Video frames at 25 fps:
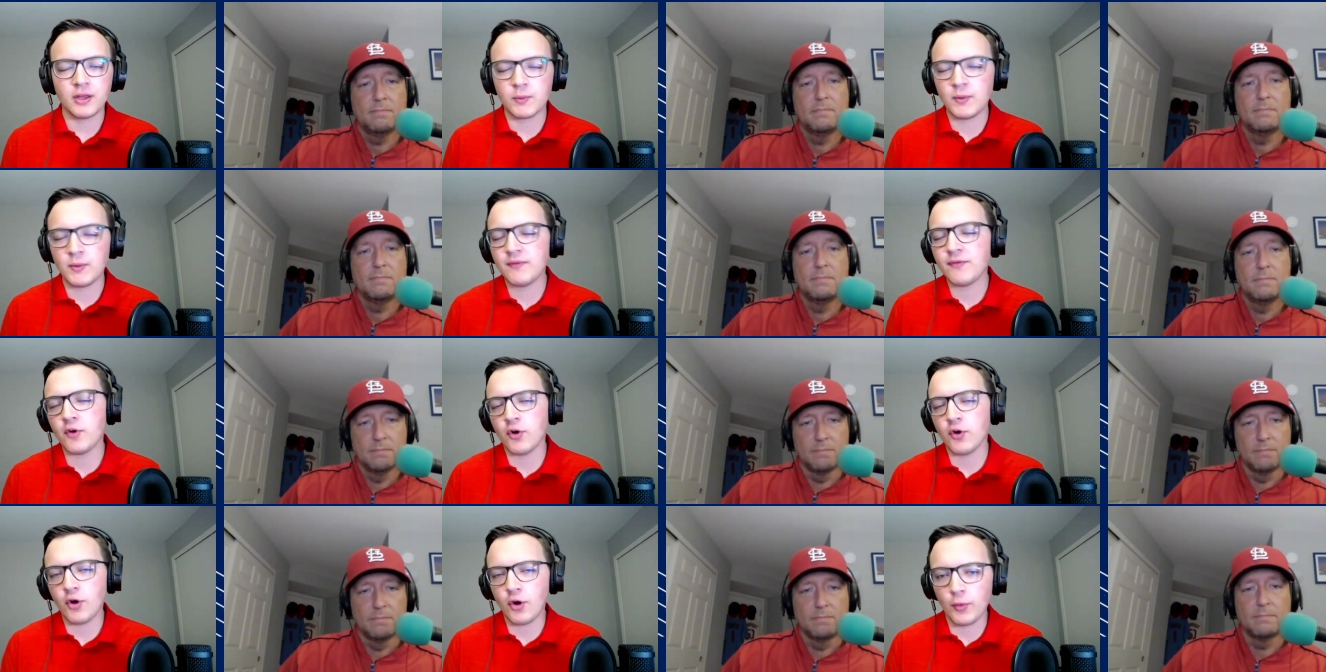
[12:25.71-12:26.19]

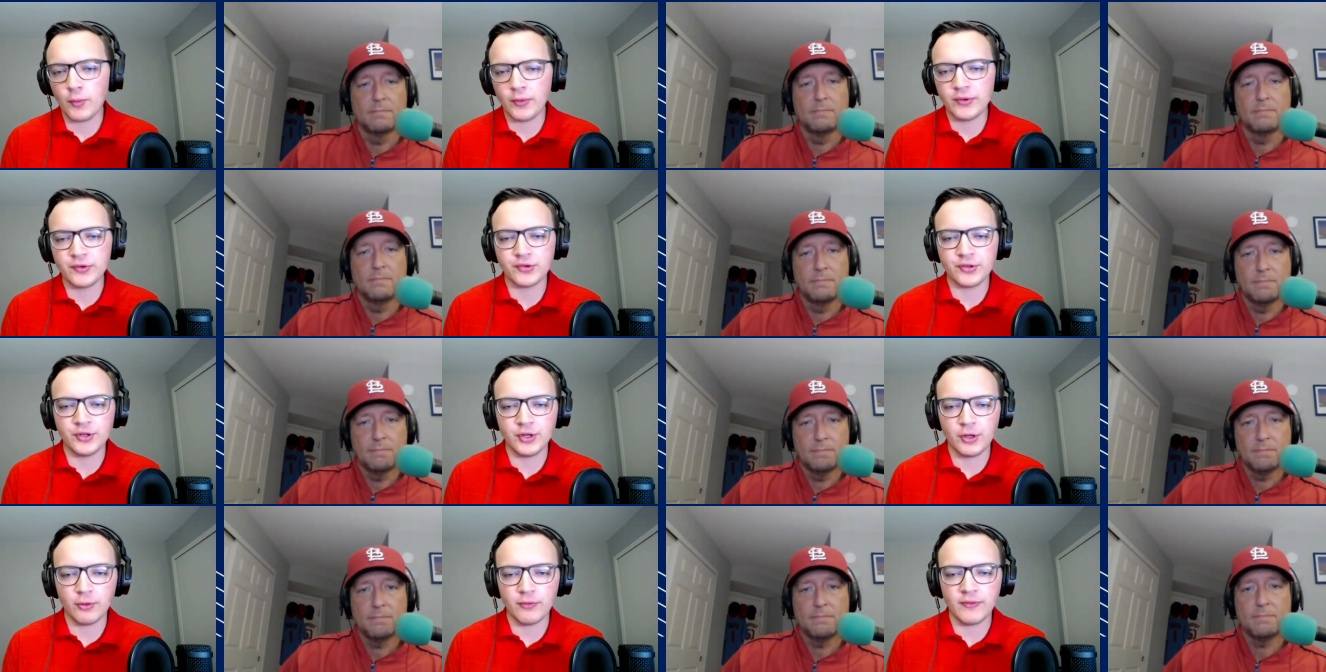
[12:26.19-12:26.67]
Speaker 1: Like we've
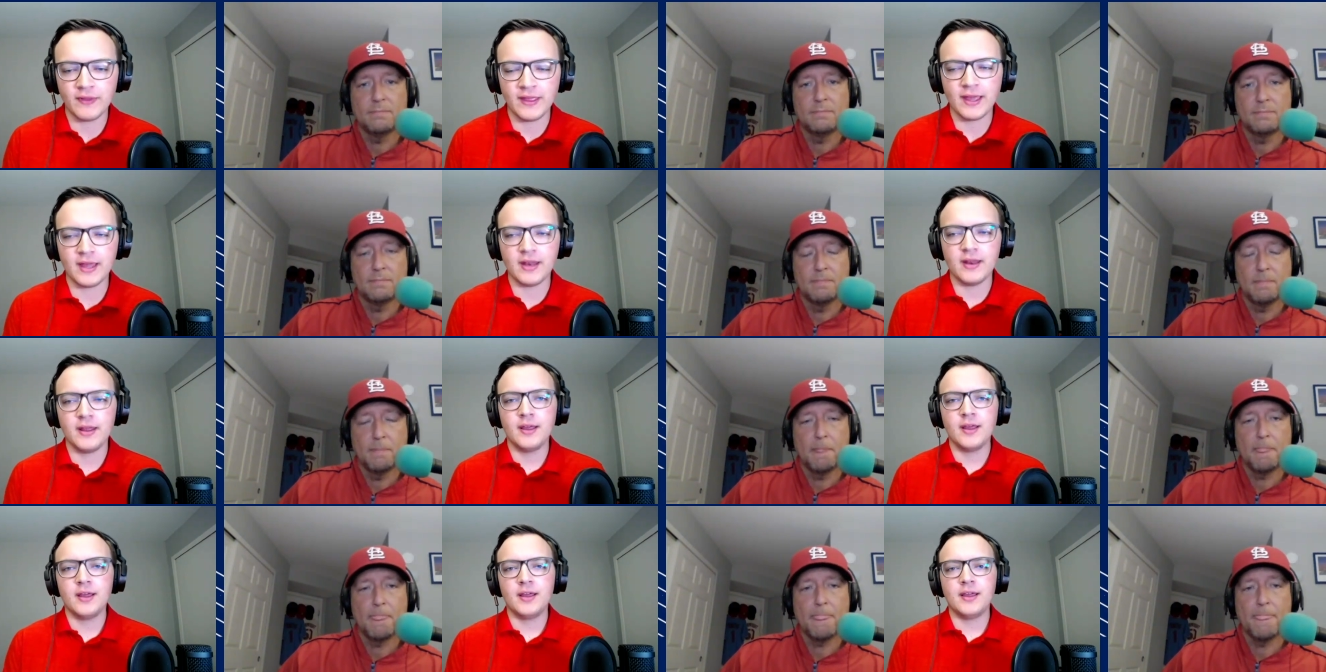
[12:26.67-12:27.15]
always mm-hmm. known
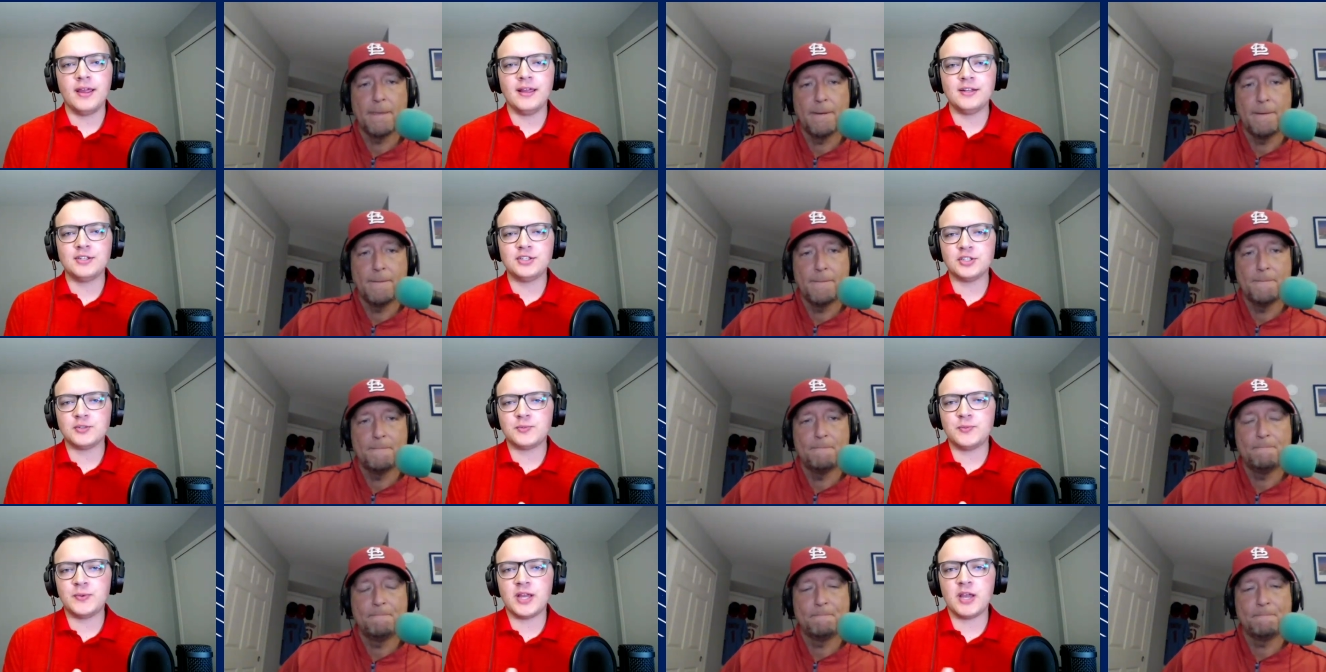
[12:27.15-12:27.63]
that.
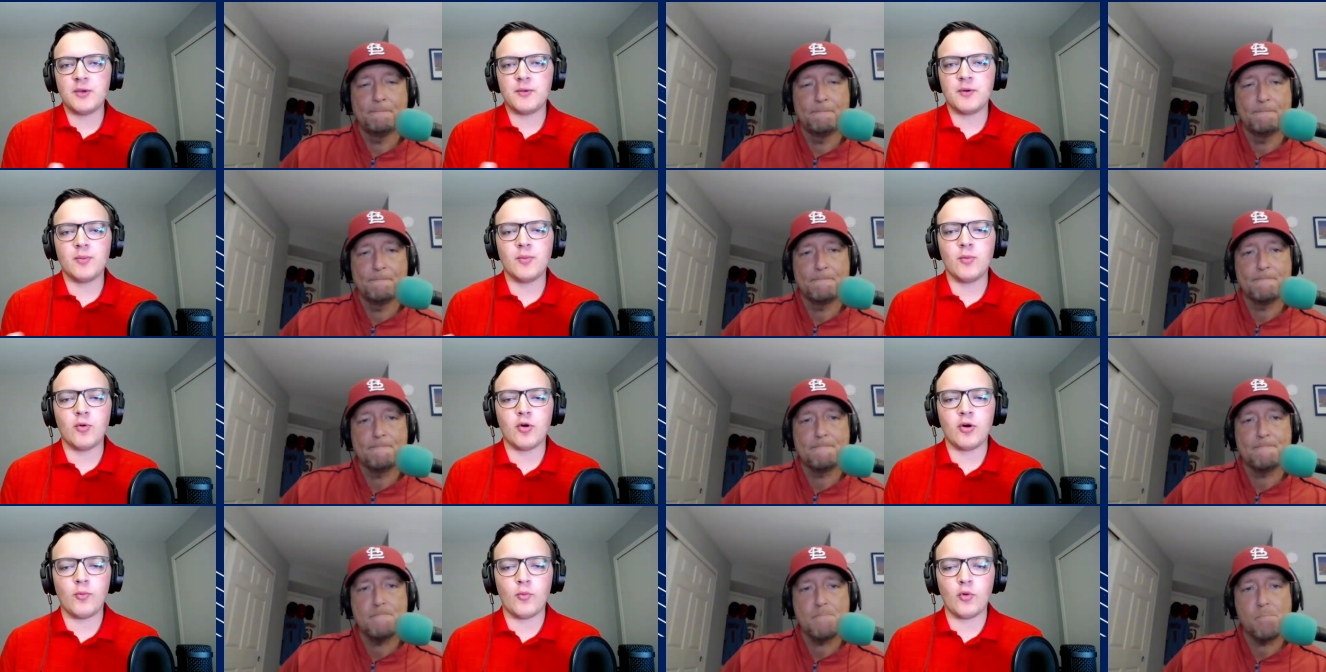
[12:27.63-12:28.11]
It's just
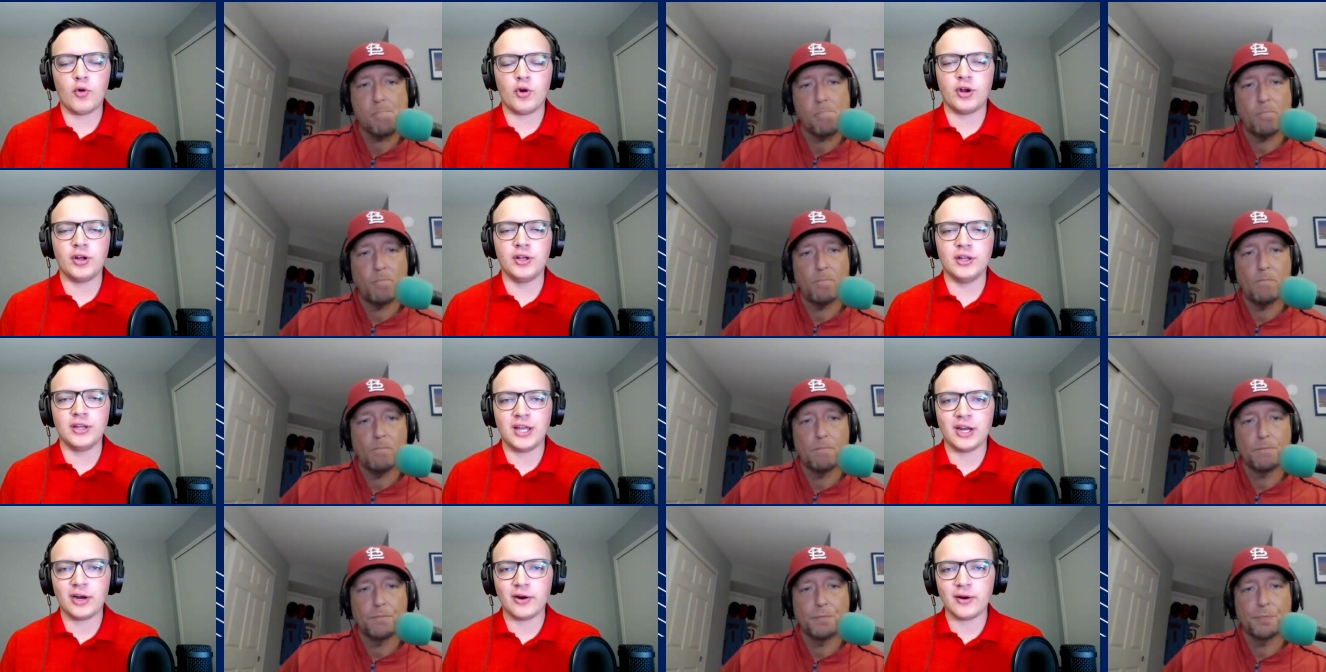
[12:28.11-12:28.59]
becoming more and more
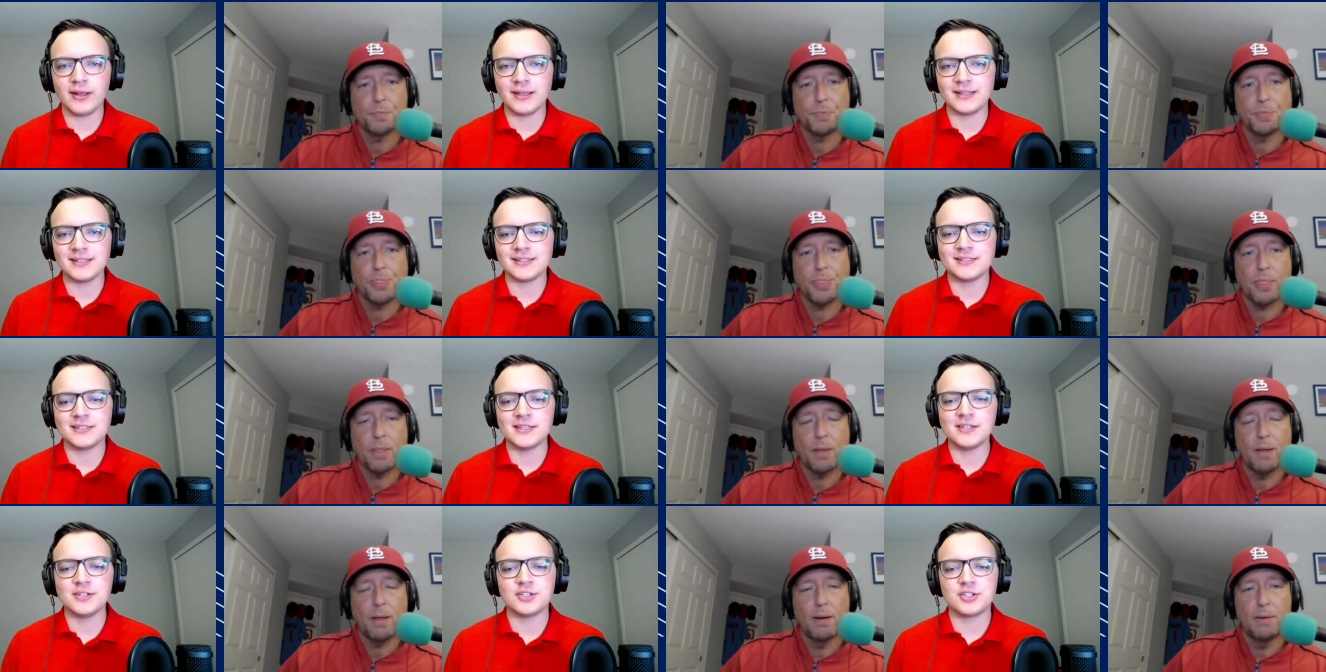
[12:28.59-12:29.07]

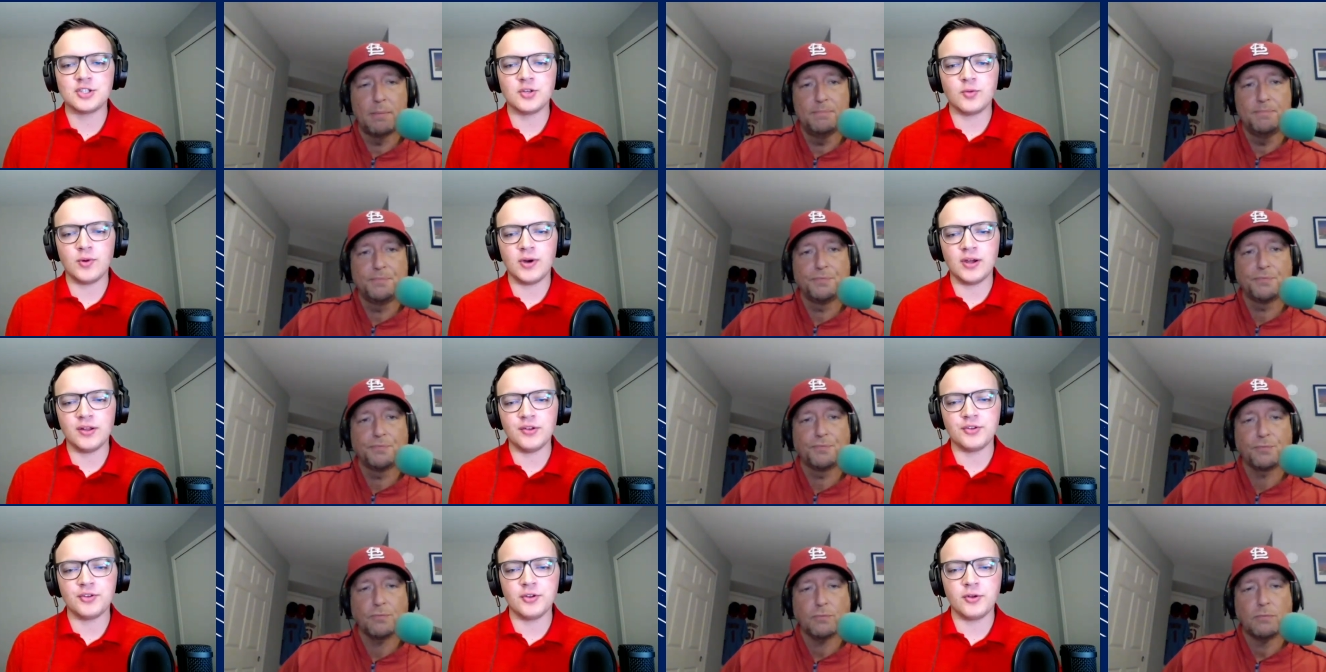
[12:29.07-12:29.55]
glaring since
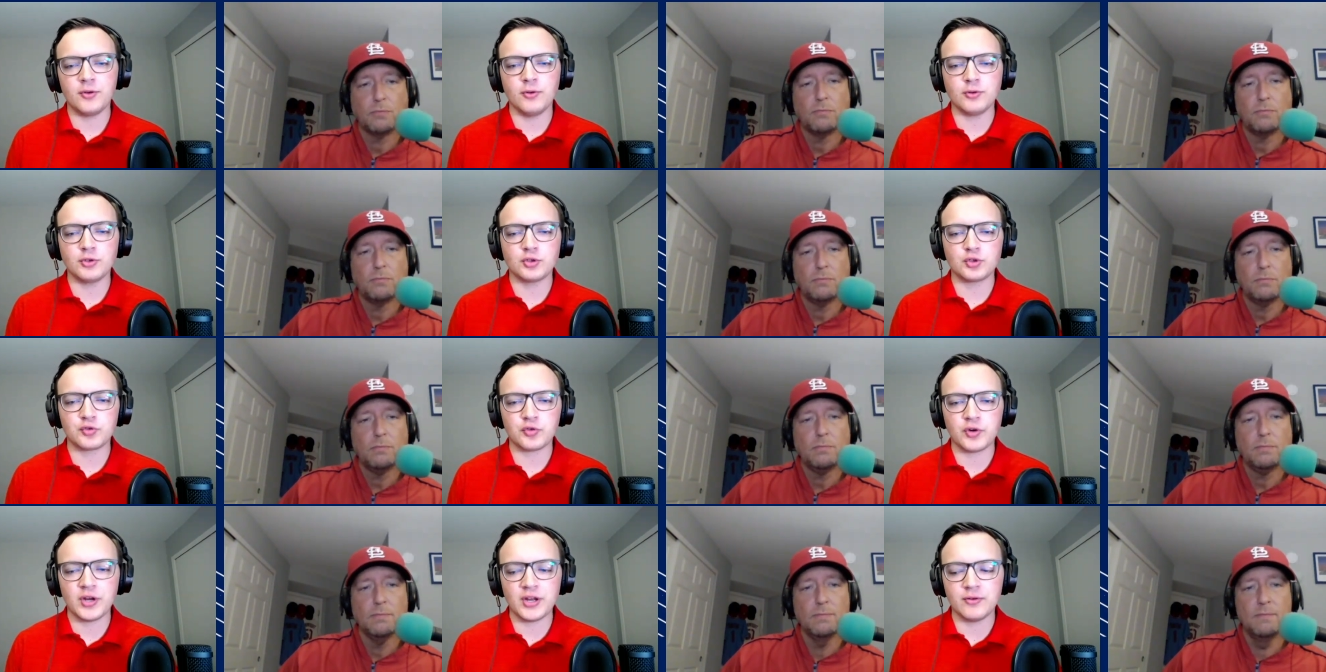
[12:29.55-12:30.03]
the Juan
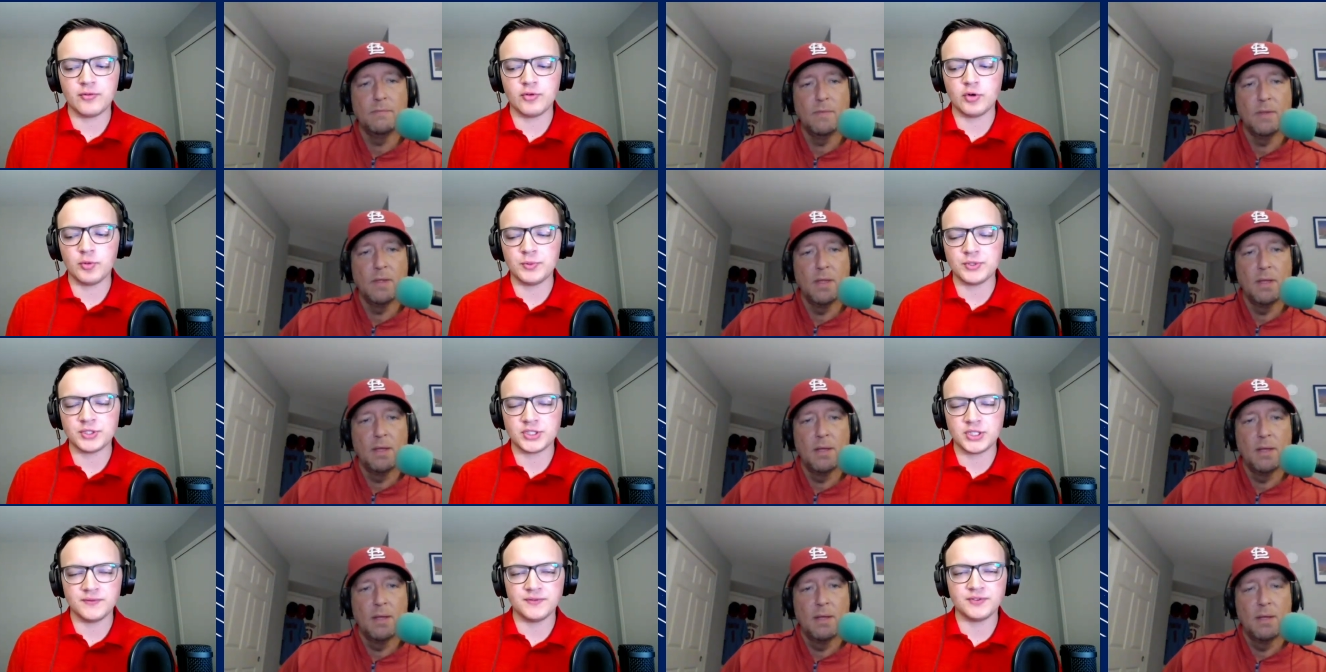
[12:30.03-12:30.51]
Soto trade
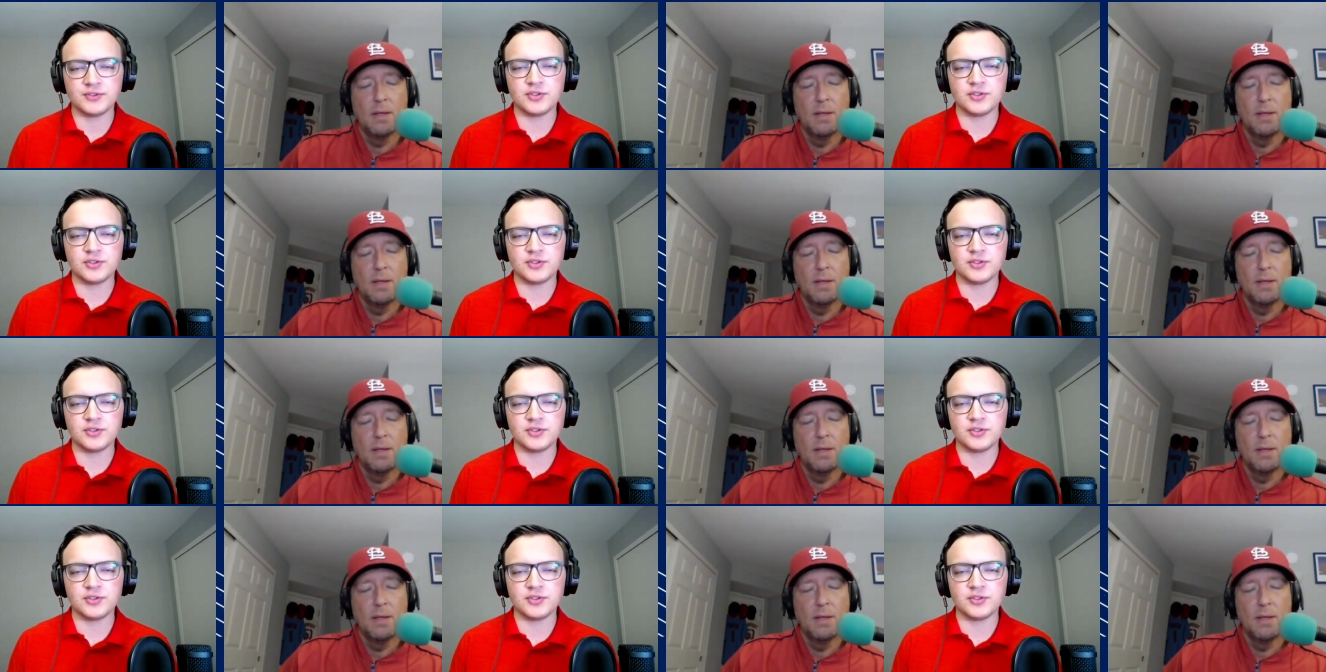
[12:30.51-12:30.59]
rumors